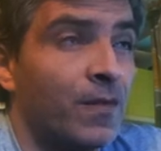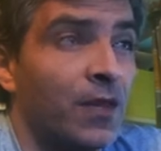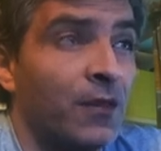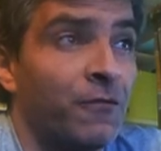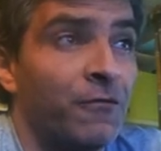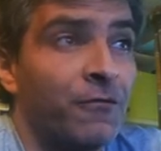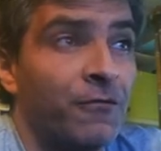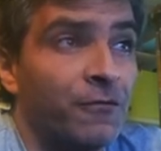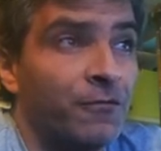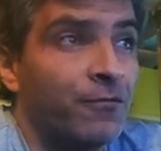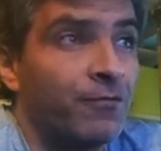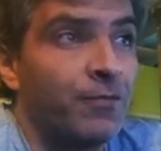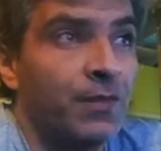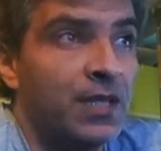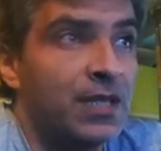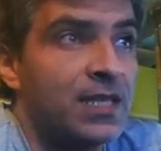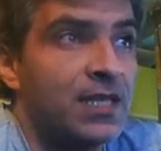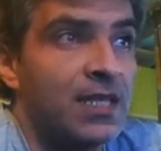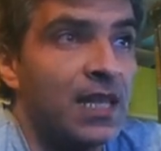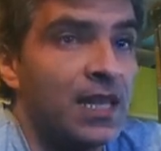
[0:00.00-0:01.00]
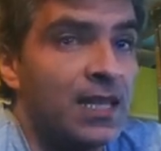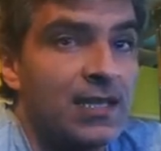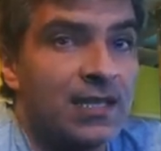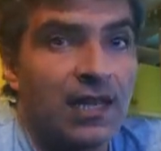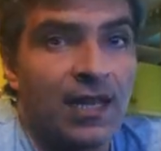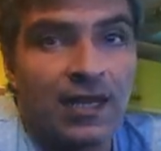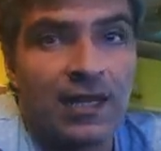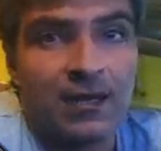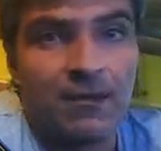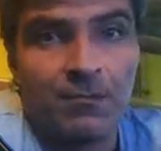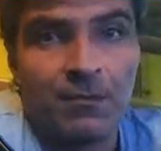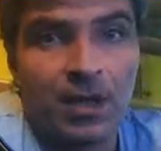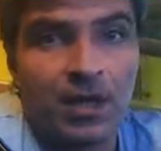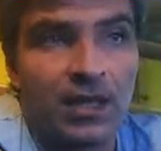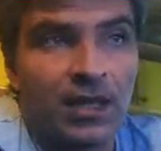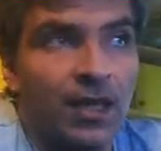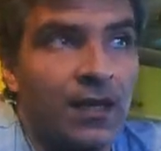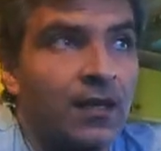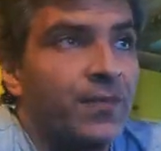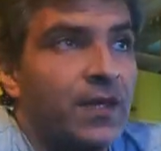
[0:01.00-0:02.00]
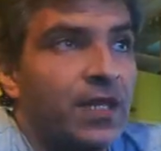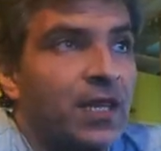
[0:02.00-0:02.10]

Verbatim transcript: if it stays like in beta.